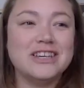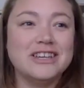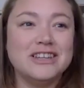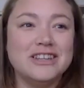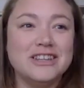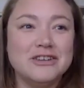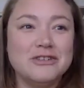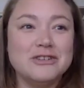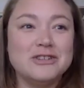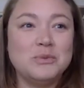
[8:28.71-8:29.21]

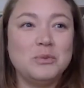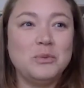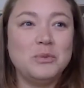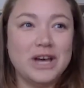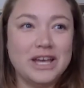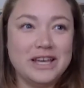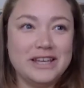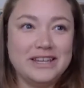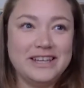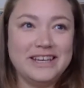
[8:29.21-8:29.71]
there is
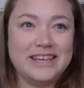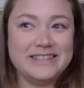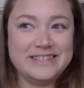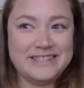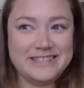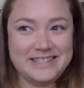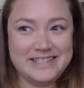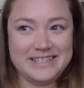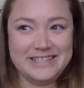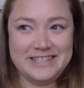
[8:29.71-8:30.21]
one
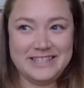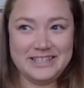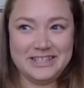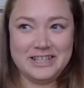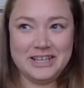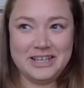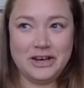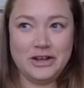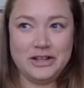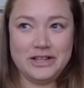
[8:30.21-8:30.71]
instance
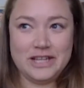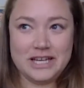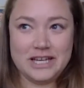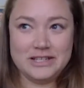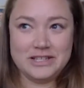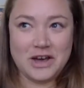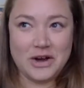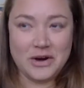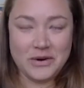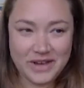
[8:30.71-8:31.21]
that
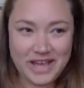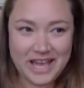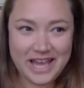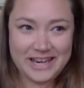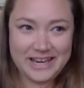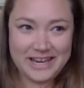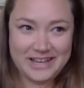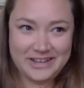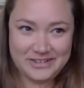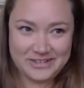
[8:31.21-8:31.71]
it's okay
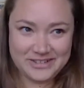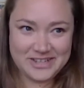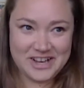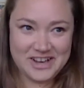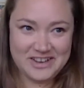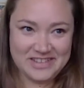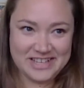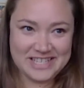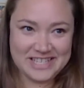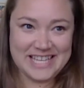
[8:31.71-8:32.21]
to use
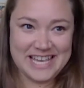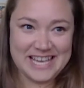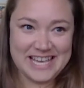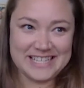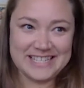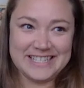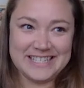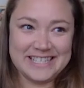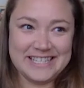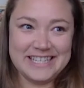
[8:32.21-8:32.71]
Comic
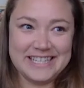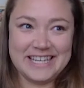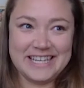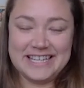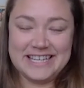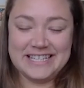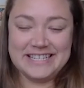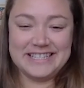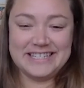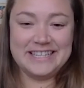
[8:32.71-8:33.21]
Sans, and
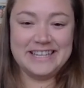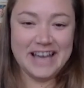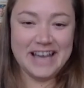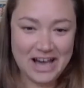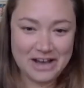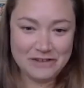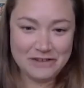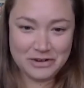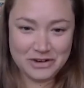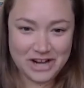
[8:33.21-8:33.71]
it is
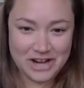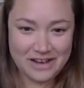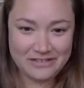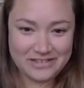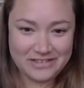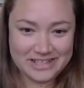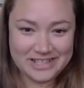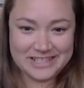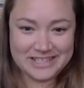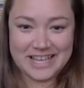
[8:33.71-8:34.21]
not for
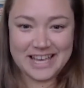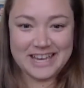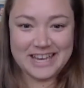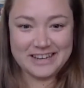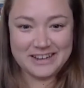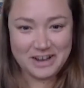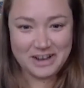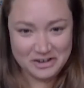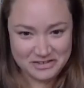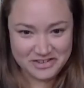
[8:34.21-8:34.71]
graphic design
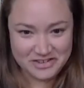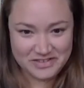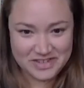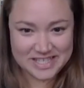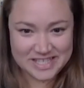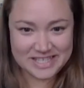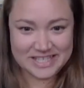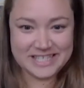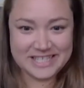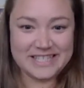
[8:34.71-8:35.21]
and not for
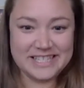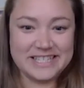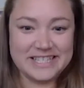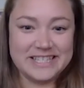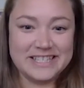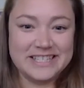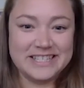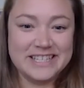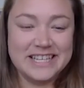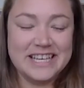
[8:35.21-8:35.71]

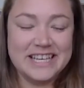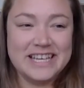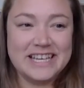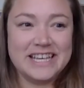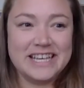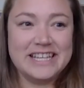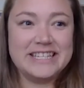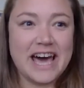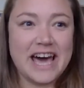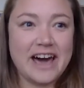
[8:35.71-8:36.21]
businesses.
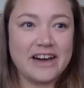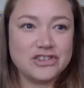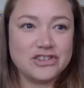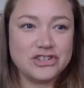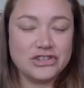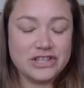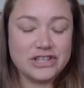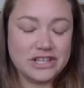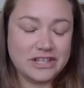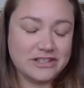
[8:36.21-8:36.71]
It's
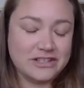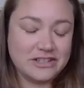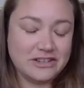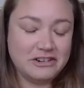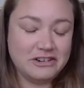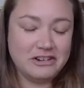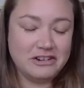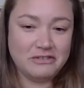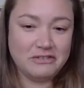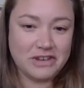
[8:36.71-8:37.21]
actually
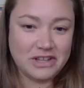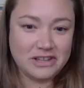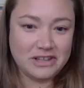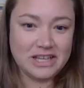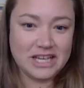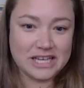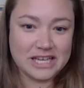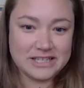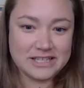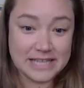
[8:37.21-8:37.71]
considered a
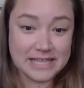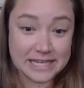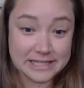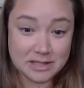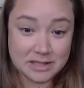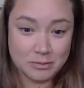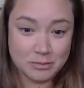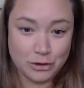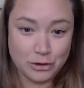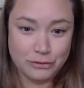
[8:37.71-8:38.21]
really
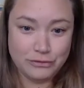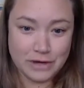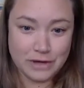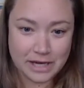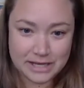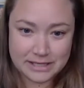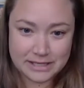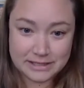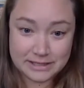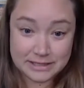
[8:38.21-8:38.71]
accessible
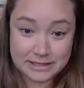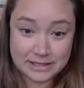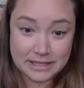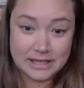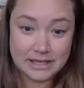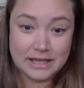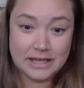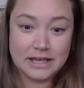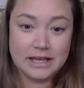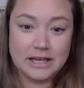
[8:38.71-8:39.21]
font.
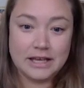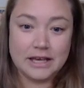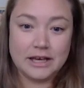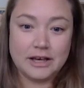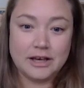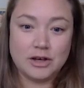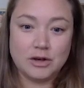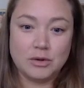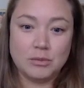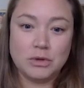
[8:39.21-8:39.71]

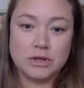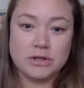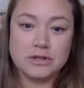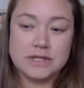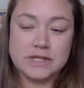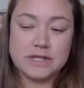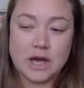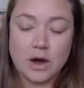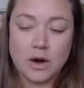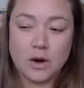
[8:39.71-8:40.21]
Um,
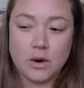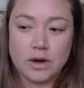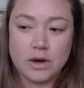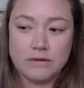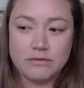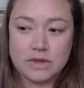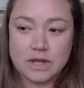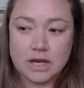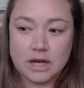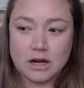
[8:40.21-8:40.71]
so
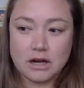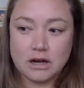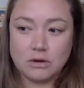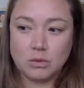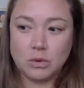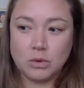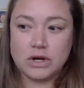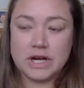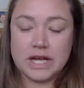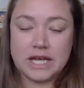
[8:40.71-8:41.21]
if there
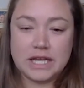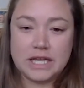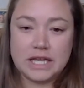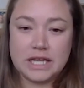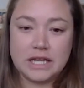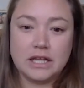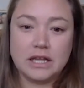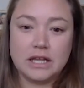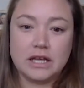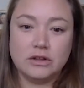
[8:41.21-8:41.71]
were
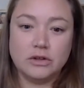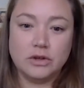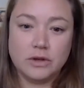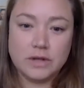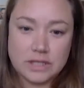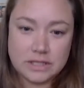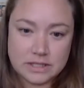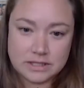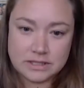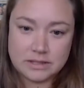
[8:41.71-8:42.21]
any
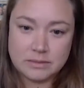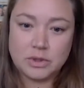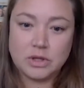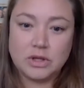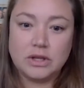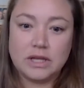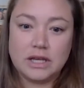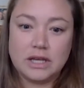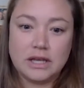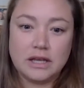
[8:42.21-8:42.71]
learning
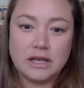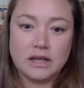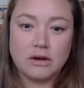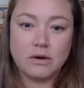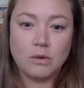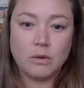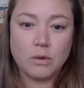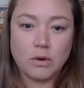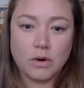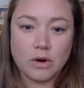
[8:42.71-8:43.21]
disability
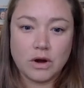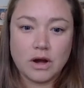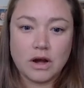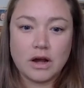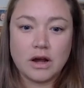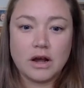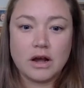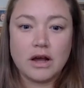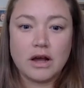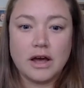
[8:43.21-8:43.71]

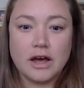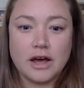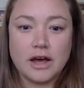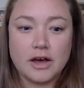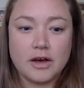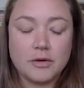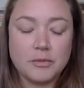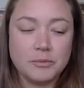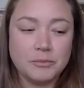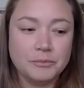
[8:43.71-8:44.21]
or
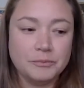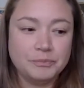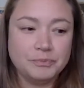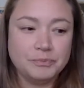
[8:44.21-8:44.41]
um,